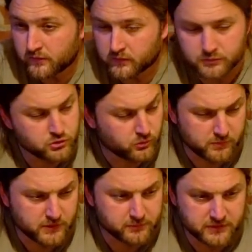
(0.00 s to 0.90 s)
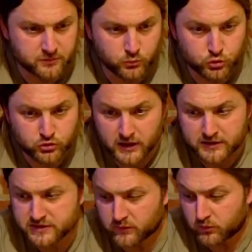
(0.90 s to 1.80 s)
I'm sure there must be some more
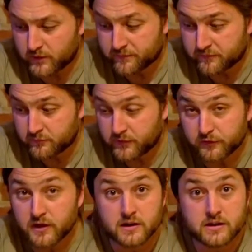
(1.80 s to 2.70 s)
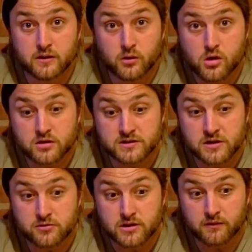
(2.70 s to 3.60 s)
tracks somewhere. But frankly,
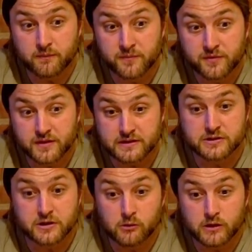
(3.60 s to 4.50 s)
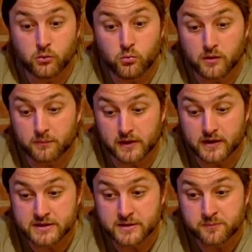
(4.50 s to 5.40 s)
considering this is totally all
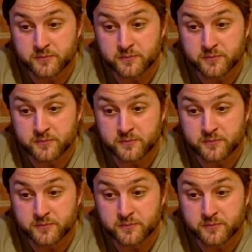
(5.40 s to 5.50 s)
unplanned,